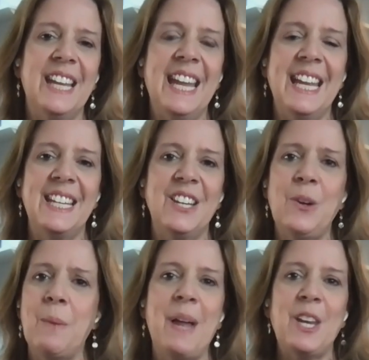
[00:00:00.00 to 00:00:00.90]
And
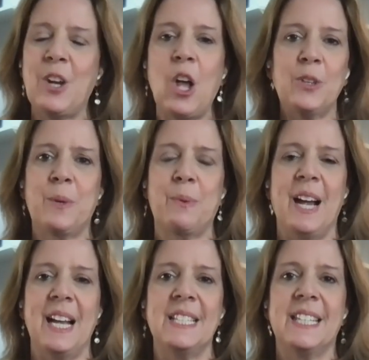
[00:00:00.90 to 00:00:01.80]
no, I'm not at all
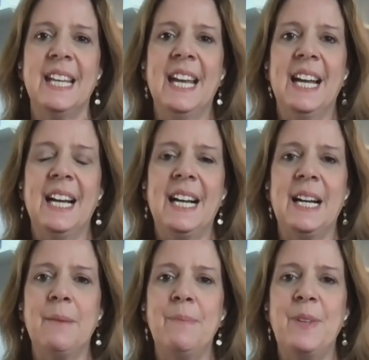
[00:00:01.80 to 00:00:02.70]
surprised.
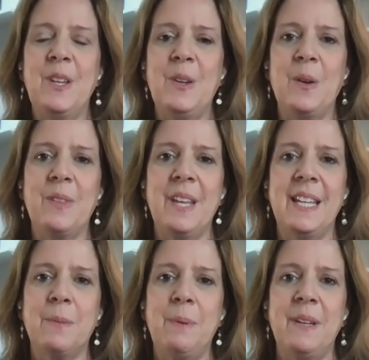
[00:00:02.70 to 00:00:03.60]
Um, you know,
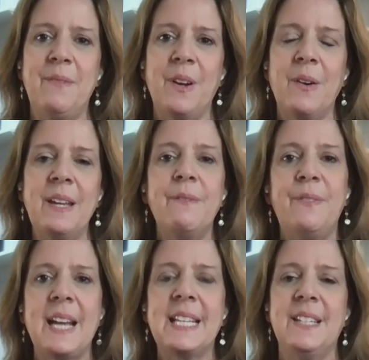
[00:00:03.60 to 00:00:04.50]
it's been a very
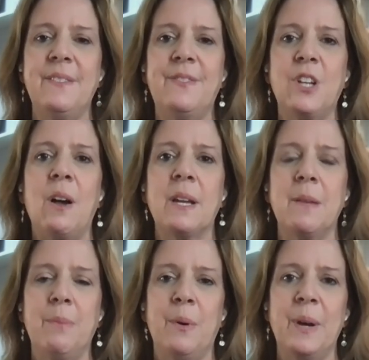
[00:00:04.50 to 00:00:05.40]
effective
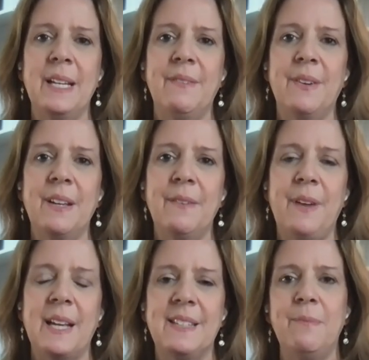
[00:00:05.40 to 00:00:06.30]
talking point, a very
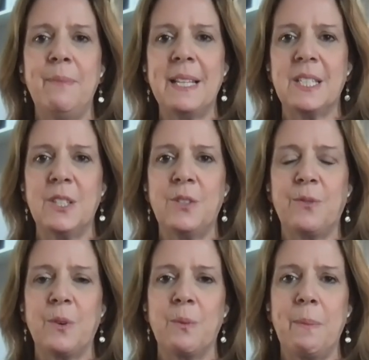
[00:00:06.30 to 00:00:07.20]
effective message
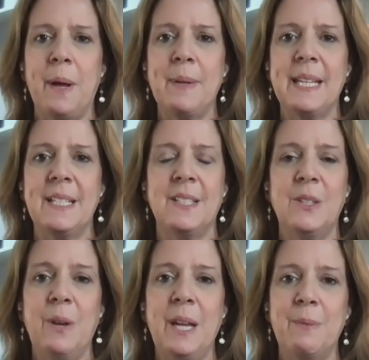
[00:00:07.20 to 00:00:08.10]
for Republicans in
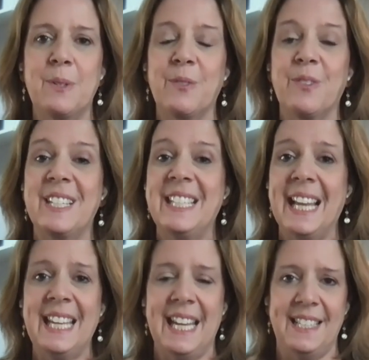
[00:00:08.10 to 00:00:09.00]
New Hampshire for
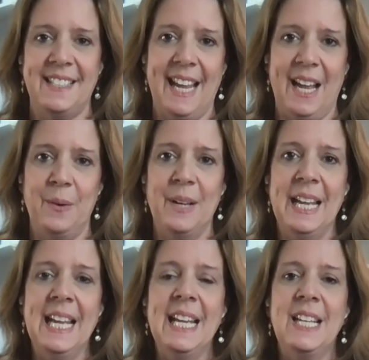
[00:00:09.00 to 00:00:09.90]
decades now.
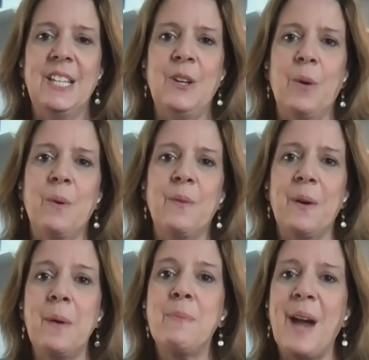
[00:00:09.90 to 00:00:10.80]
You know, we're
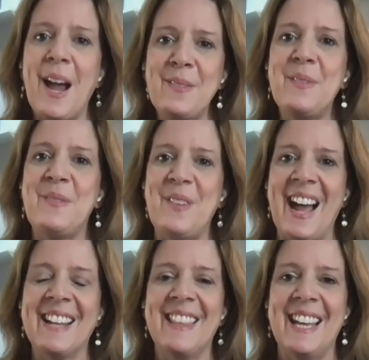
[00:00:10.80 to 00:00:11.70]
very proud of the
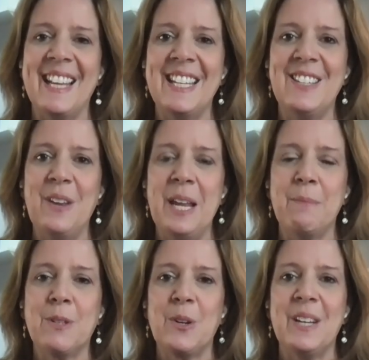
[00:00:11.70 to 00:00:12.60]
fact that New
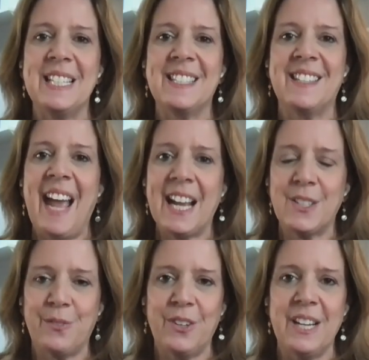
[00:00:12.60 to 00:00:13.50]
Hampshire is
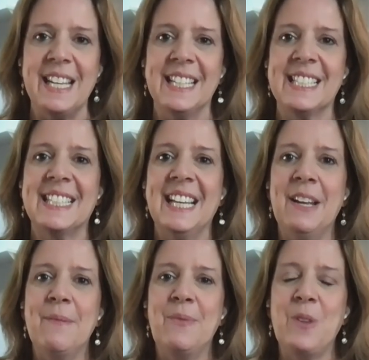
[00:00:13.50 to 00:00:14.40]
tax free. It's
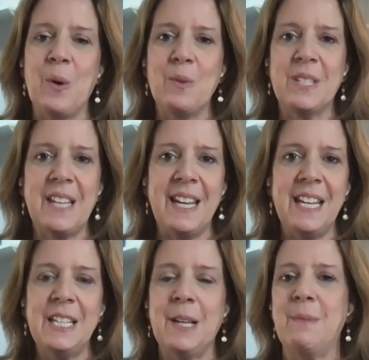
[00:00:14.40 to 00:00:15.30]
no state
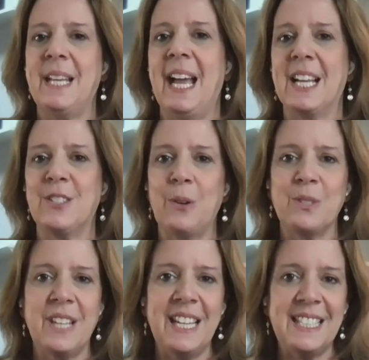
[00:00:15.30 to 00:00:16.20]
income tax, no
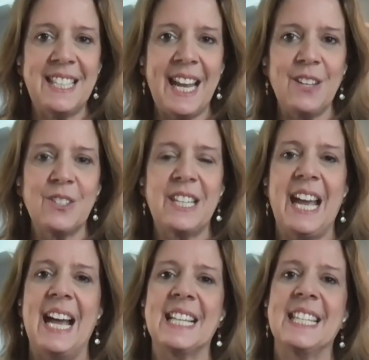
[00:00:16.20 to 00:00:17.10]
state sales
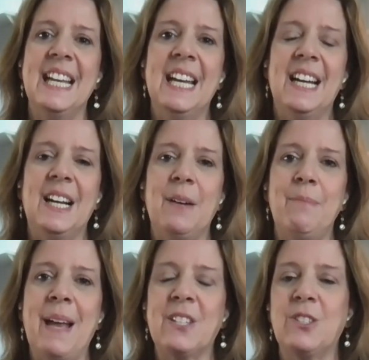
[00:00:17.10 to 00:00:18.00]
tax. Uh,
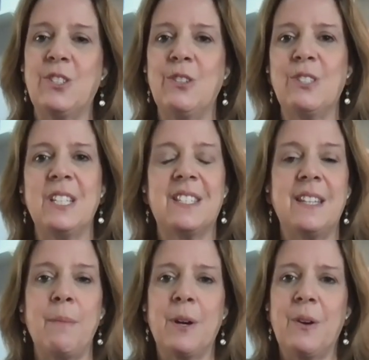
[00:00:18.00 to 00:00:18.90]
Massachusetts
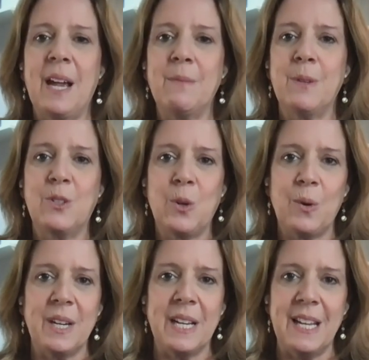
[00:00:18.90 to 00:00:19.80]
Democrat
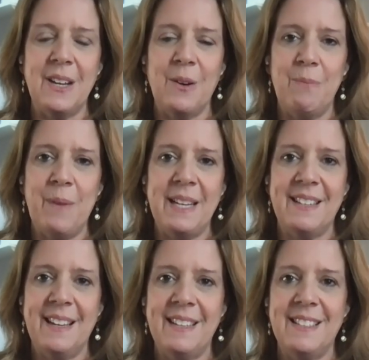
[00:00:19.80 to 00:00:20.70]
majority, you know,
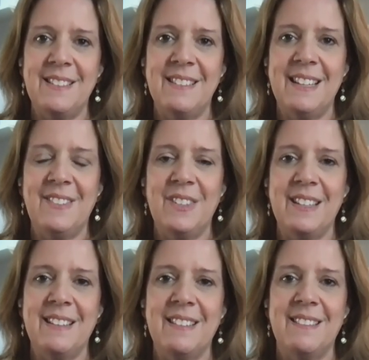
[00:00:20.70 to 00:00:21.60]
maintained in in
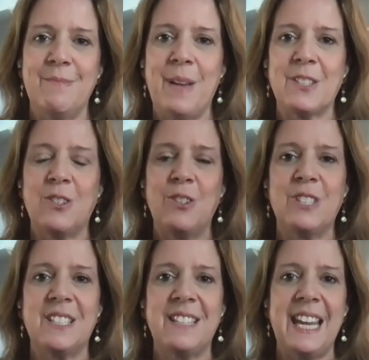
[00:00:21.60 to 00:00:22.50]
the
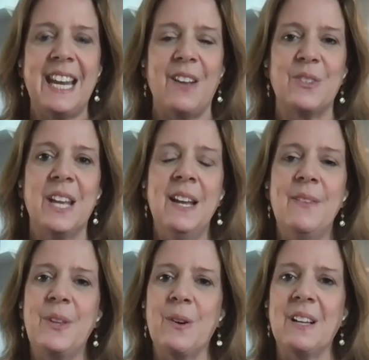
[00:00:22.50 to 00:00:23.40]
Massachusetts State House.
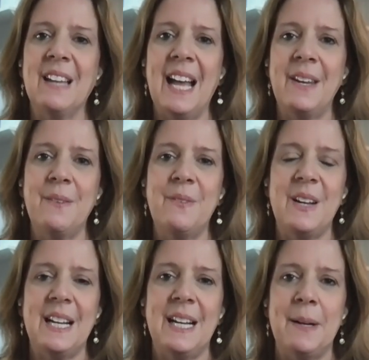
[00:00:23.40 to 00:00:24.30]
There are a lot of
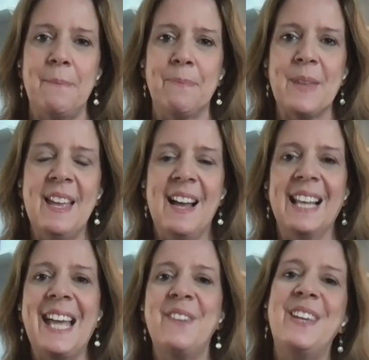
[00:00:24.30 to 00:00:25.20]
um,
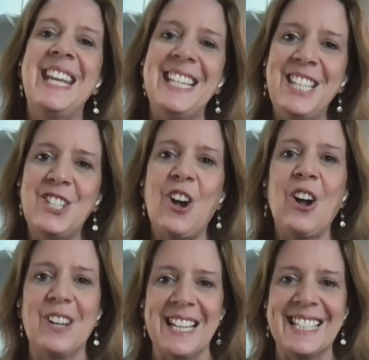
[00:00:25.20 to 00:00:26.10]
a lot of easy
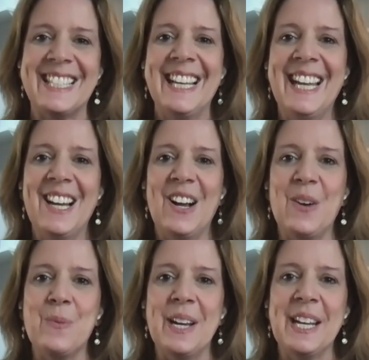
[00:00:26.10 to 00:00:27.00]
targets
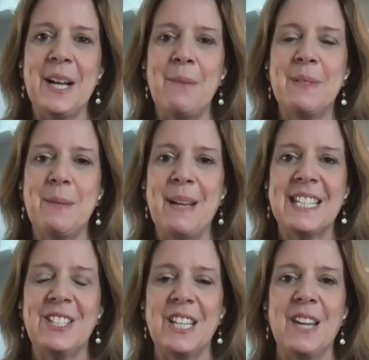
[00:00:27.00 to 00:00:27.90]
uh, when it comes to
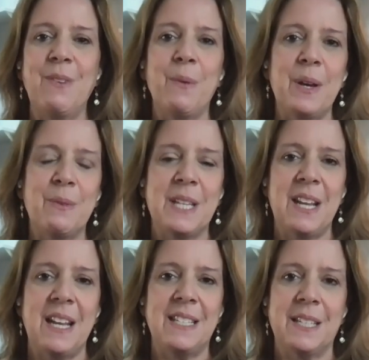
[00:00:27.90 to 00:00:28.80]
messaging if you want to
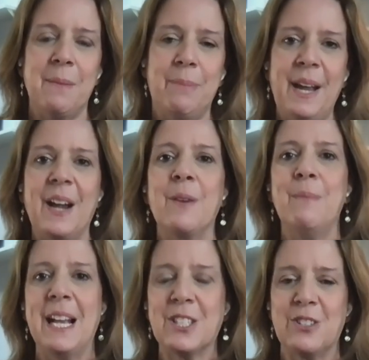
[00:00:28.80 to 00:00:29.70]
and to compare
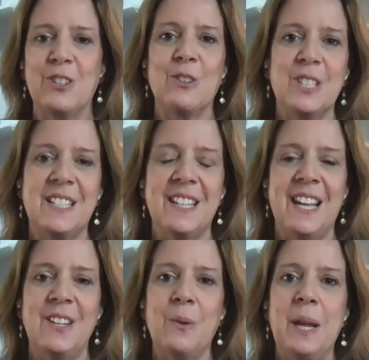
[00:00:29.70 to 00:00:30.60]
Massachusetts
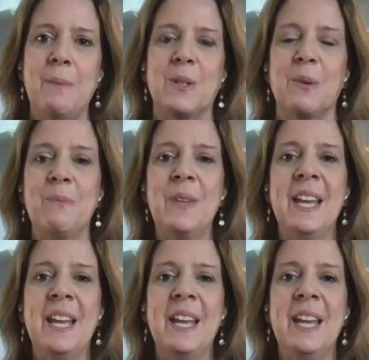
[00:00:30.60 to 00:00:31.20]
and New Hampshire.